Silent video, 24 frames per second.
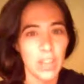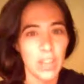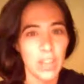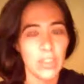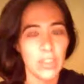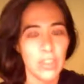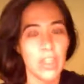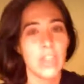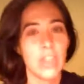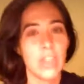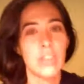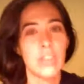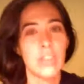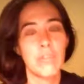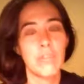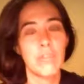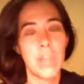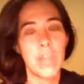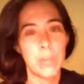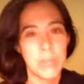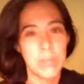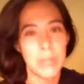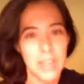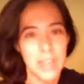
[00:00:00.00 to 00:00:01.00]
on your
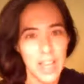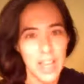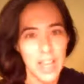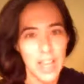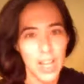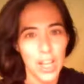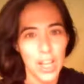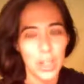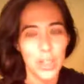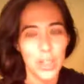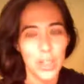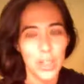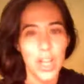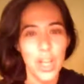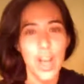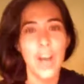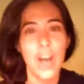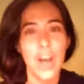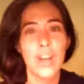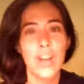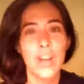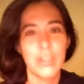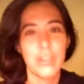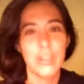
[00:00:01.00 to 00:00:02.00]
family's health, on
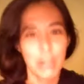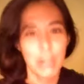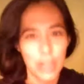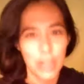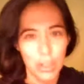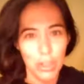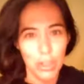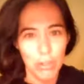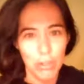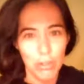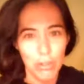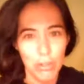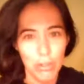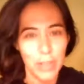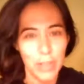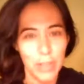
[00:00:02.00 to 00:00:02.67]
your children,